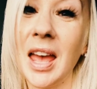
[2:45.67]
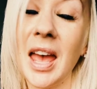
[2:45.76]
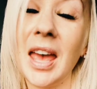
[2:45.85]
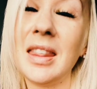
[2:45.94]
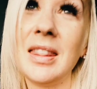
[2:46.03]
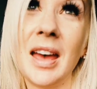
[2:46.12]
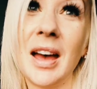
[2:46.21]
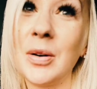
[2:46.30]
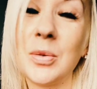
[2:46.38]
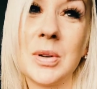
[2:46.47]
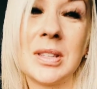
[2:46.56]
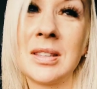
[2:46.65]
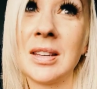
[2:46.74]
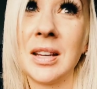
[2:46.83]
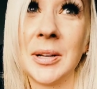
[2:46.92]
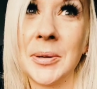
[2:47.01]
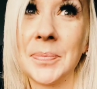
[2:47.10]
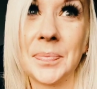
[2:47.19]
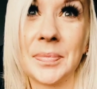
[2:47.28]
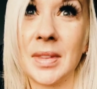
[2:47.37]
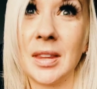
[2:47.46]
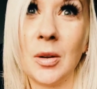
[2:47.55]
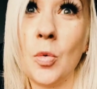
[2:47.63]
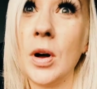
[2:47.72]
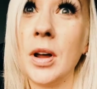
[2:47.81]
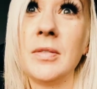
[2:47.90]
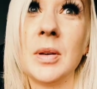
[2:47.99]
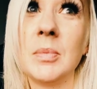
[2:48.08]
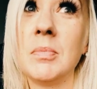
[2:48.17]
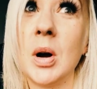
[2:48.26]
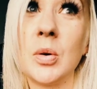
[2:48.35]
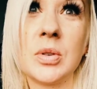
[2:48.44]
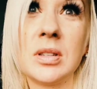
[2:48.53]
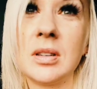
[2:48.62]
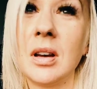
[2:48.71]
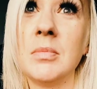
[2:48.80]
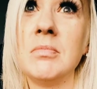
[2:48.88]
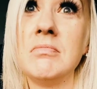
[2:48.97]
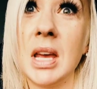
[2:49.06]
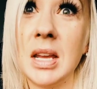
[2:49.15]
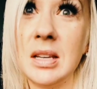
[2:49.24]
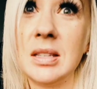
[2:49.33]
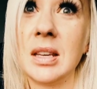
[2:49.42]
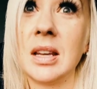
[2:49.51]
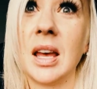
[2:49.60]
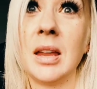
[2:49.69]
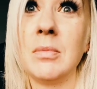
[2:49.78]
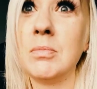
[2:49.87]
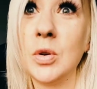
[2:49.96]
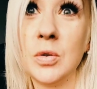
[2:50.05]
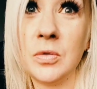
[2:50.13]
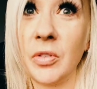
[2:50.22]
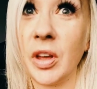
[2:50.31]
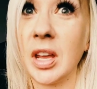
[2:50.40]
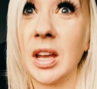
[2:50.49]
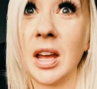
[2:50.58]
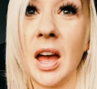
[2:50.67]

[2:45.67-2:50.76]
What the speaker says: And that was one of the most amazing and moving